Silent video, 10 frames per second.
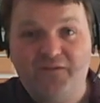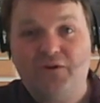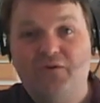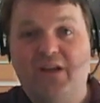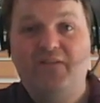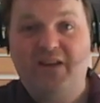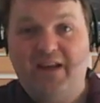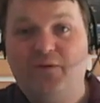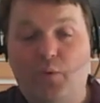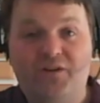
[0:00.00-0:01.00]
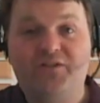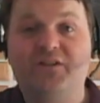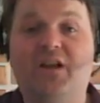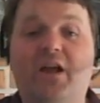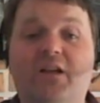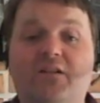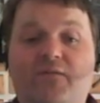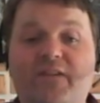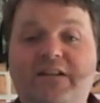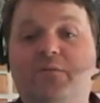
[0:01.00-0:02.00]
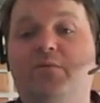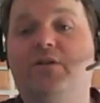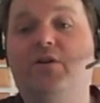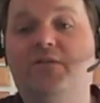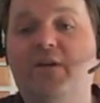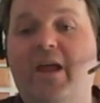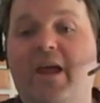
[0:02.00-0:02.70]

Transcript: So even it wasn't feasible enough.